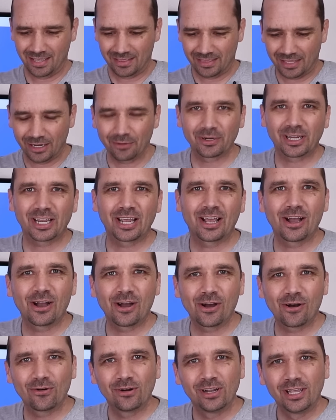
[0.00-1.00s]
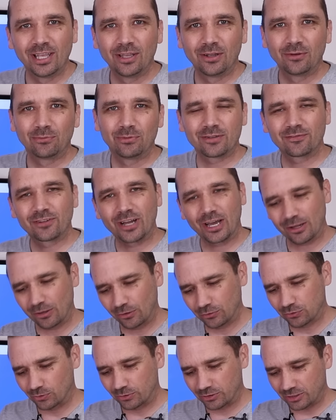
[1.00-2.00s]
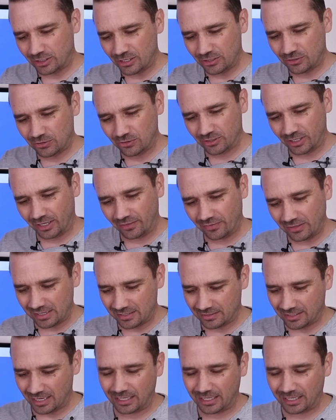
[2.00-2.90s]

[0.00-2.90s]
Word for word: There we go. We've got all sorts of issues on these.